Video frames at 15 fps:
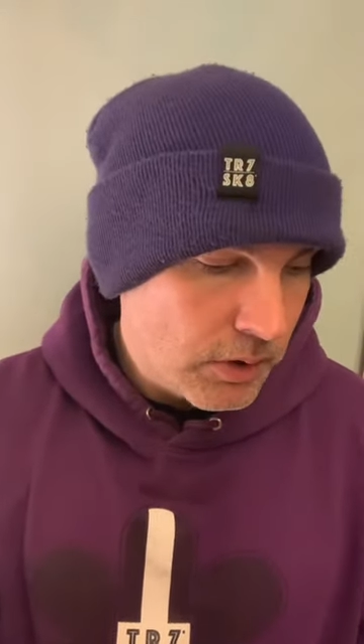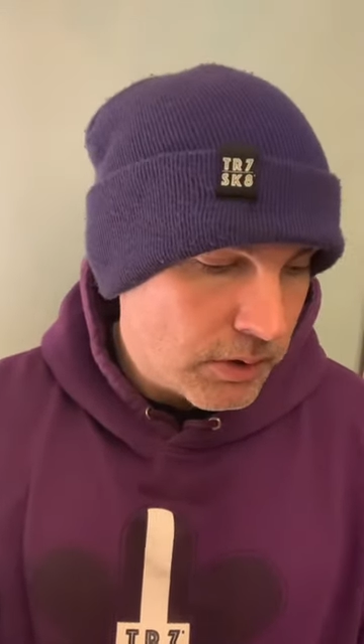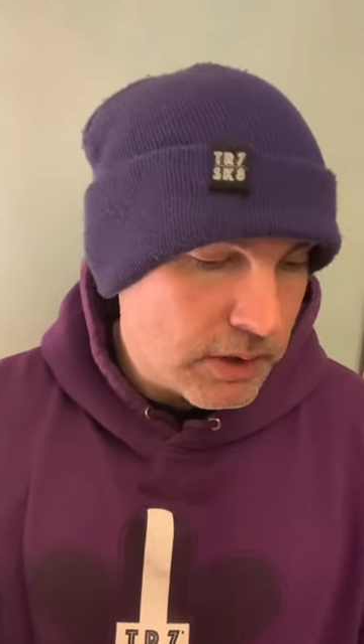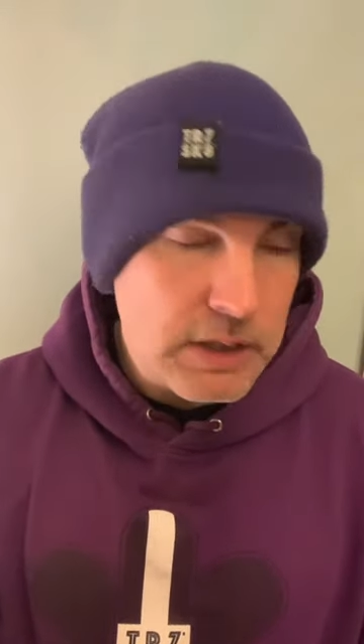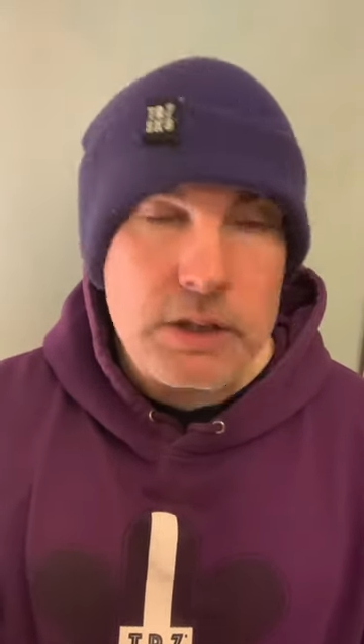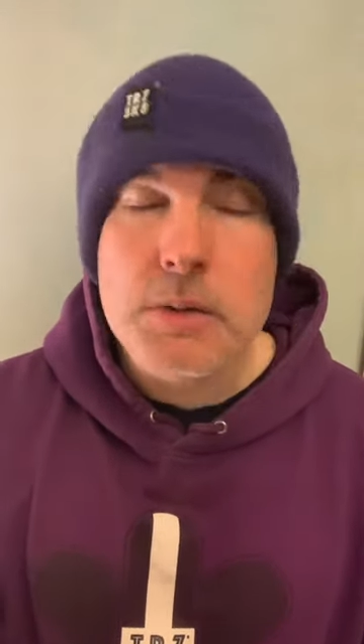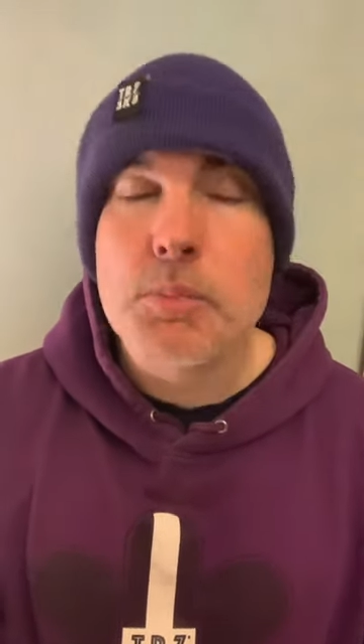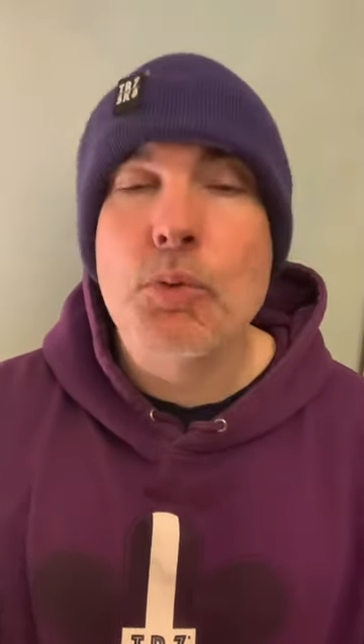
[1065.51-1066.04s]

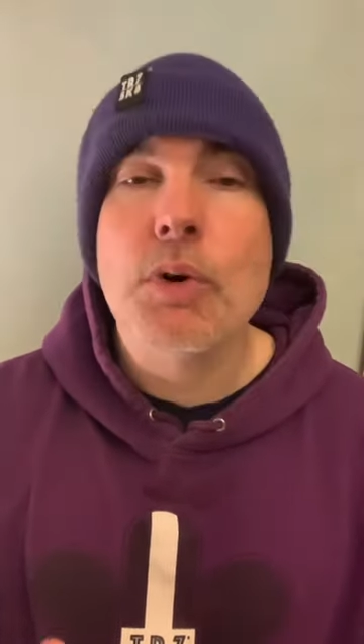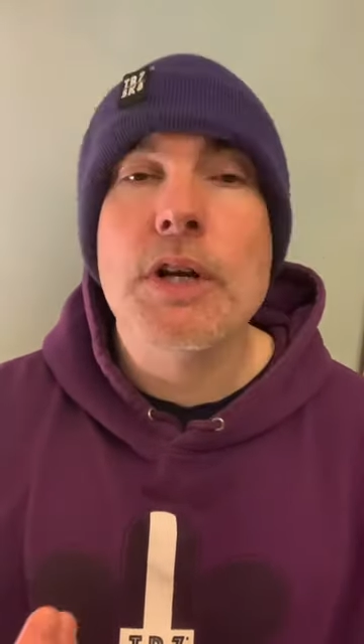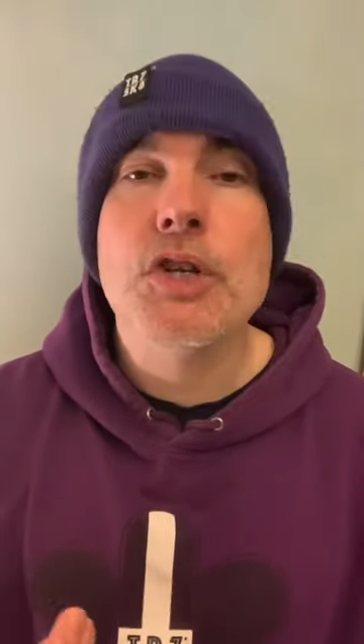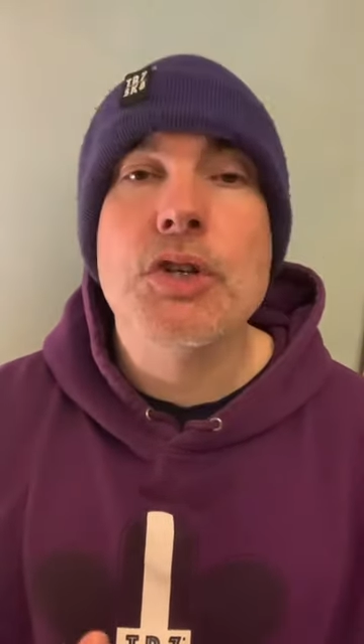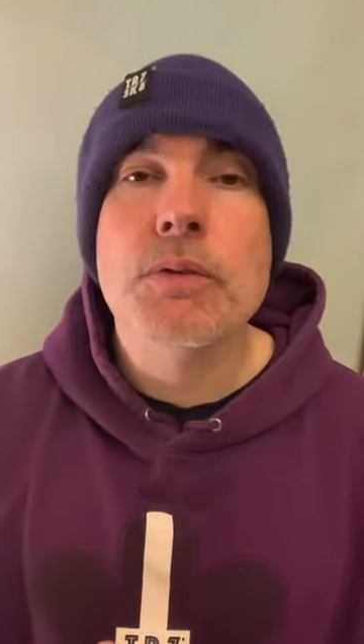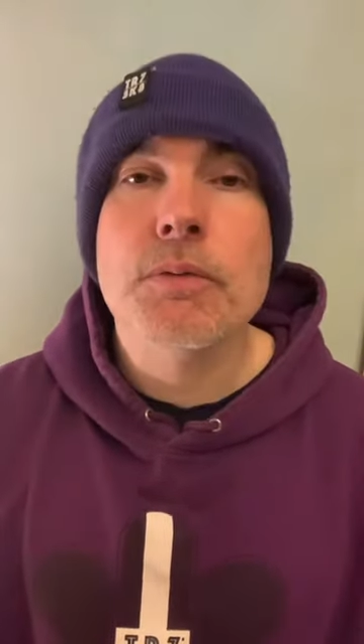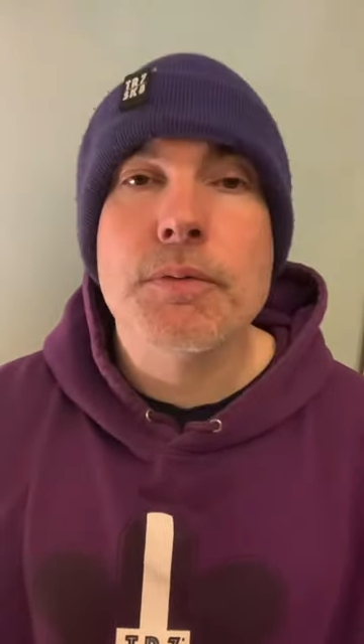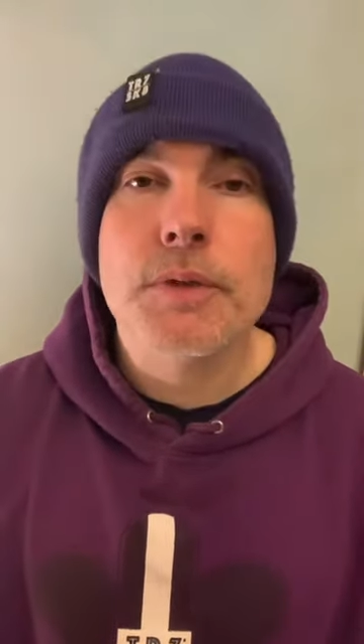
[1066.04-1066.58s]
the
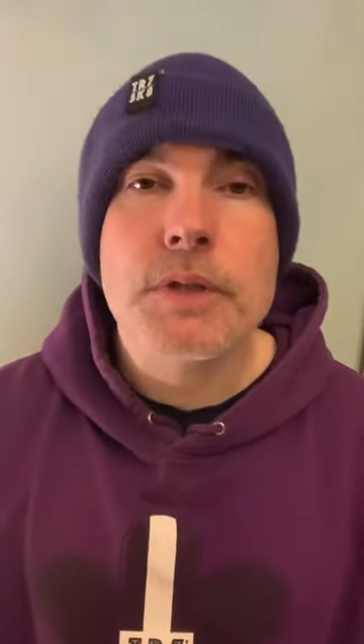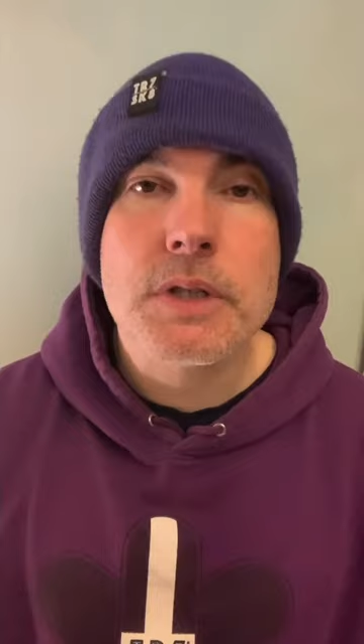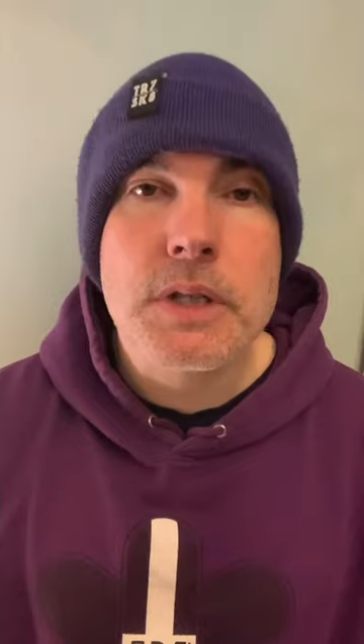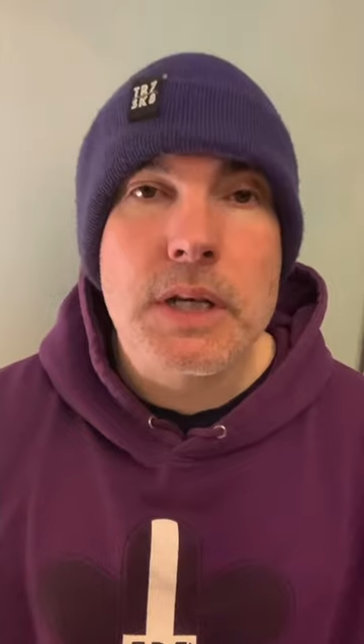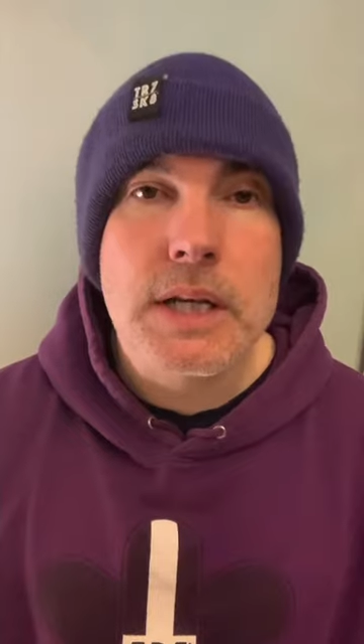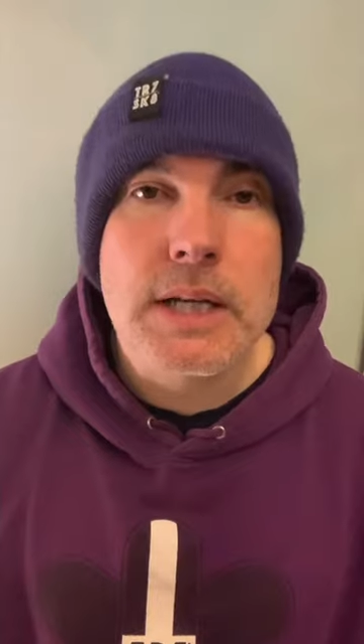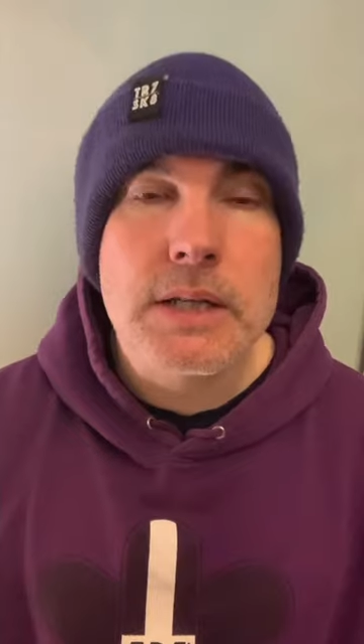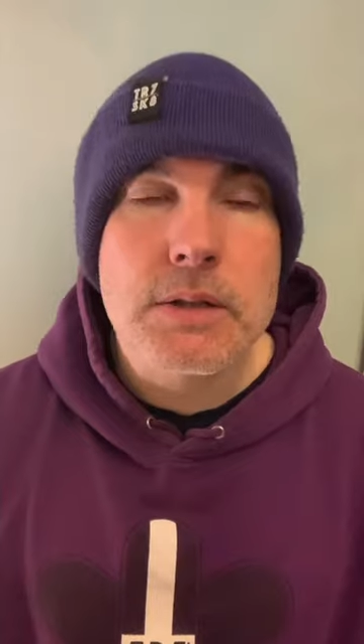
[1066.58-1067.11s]
inspiration for
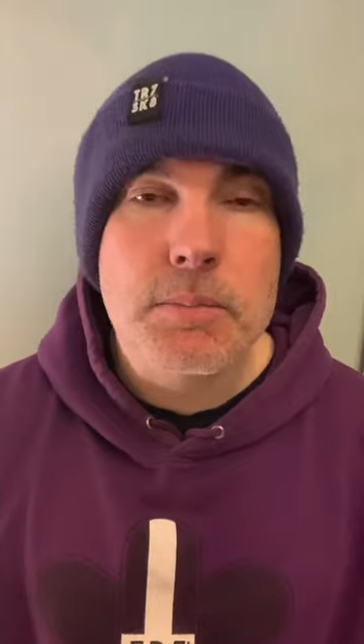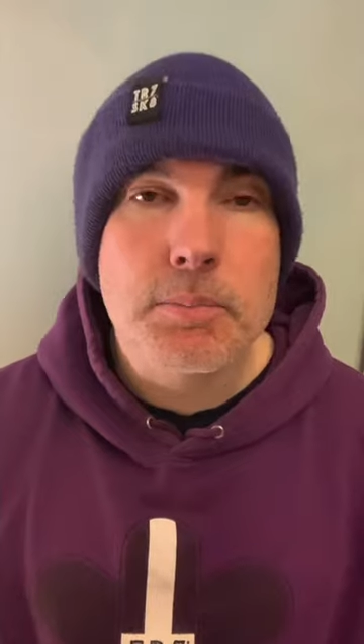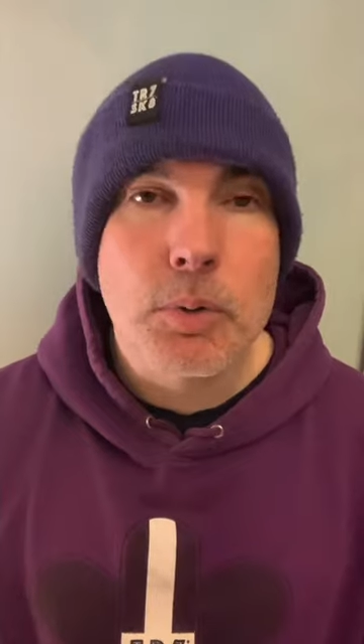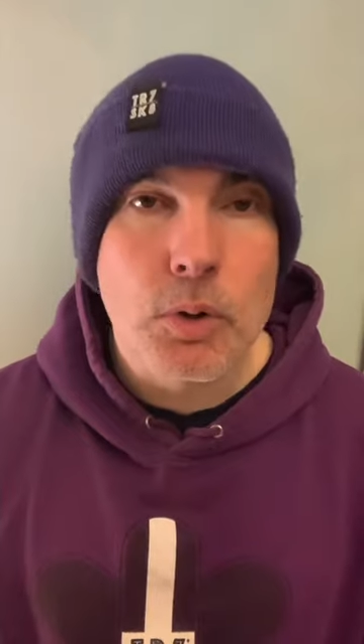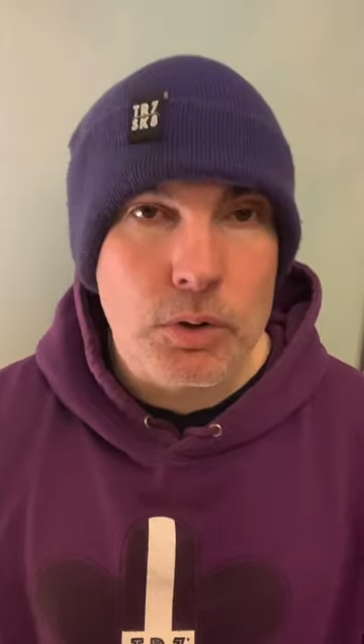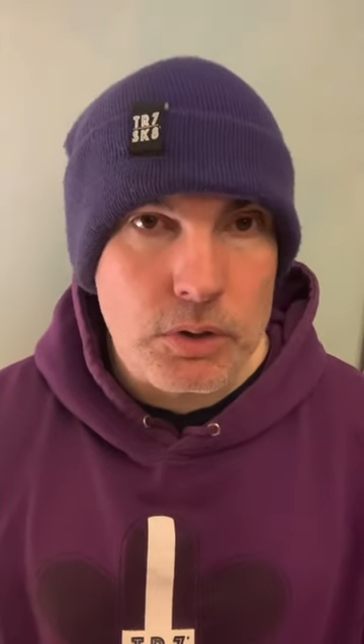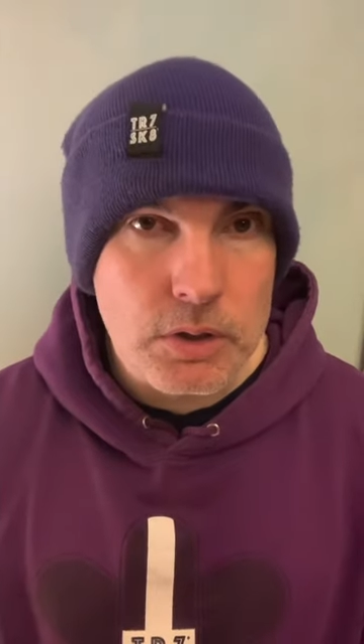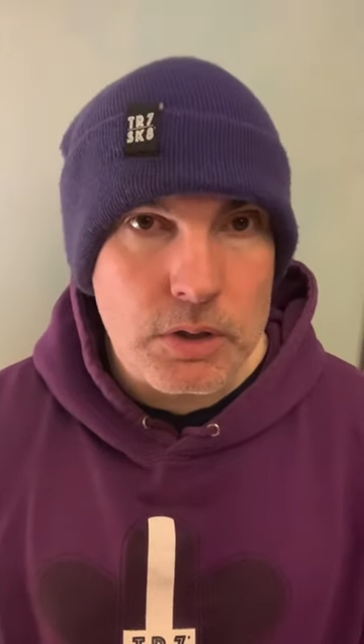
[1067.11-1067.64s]
today's
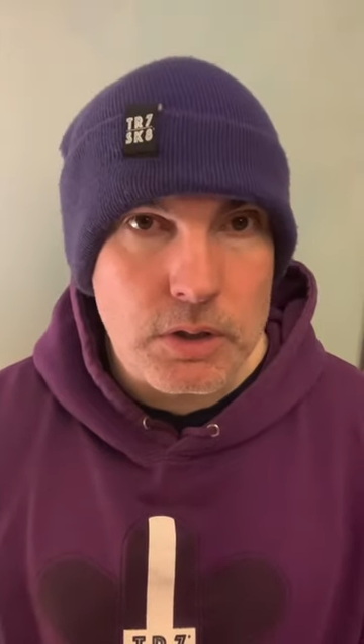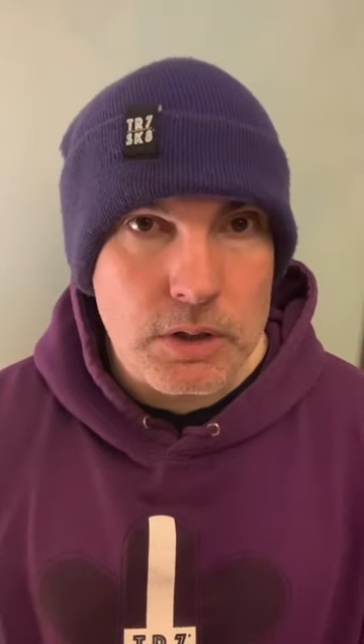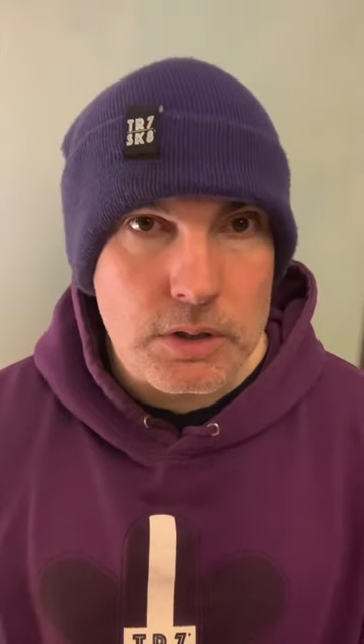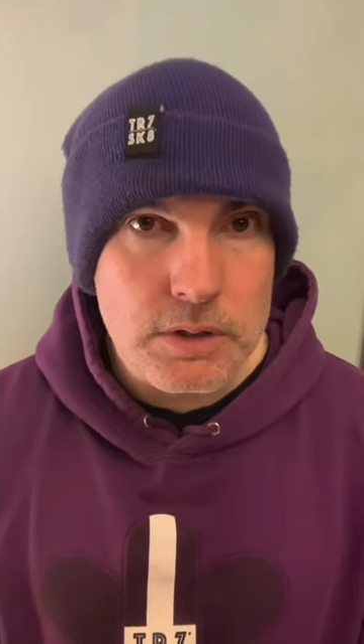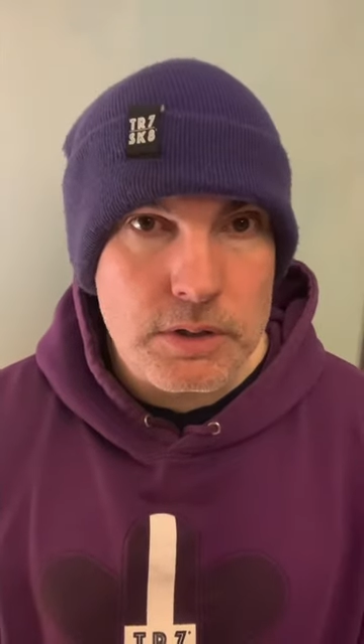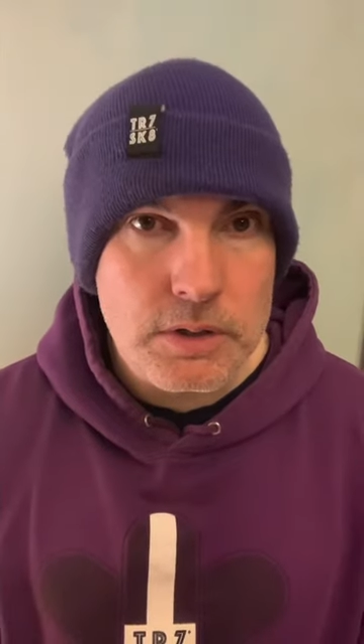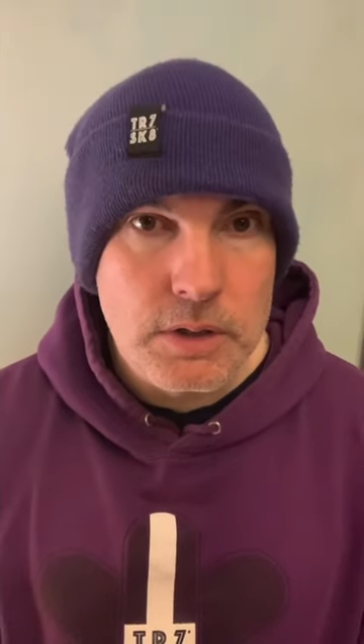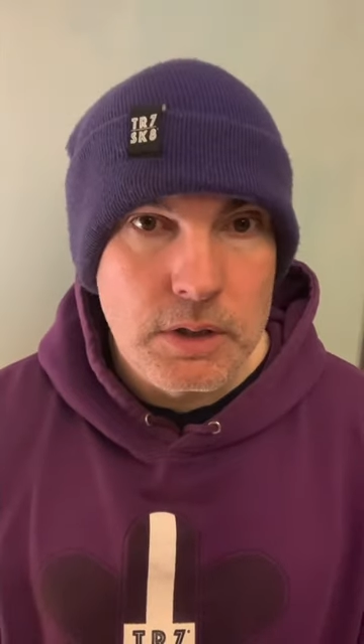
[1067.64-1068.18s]

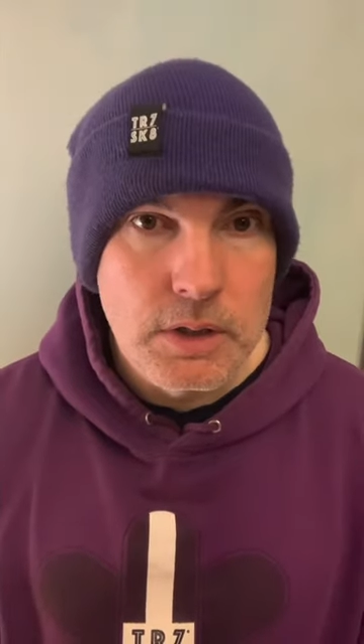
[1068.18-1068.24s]
podcast.